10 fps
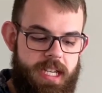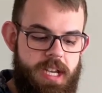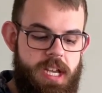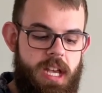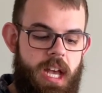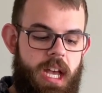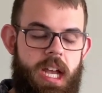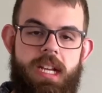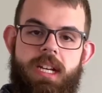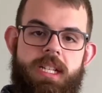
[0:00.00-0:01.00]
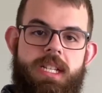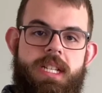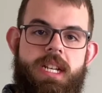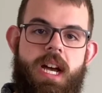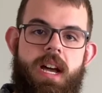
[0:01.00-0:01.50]
He doesn't
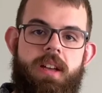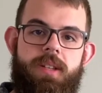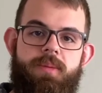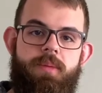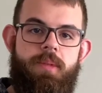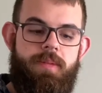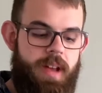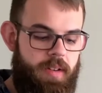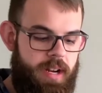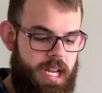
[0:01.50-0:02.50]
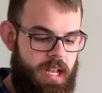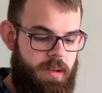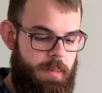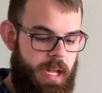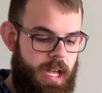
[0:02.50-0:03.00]
deny us when we're found in
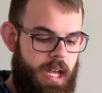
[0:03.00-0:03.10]
him.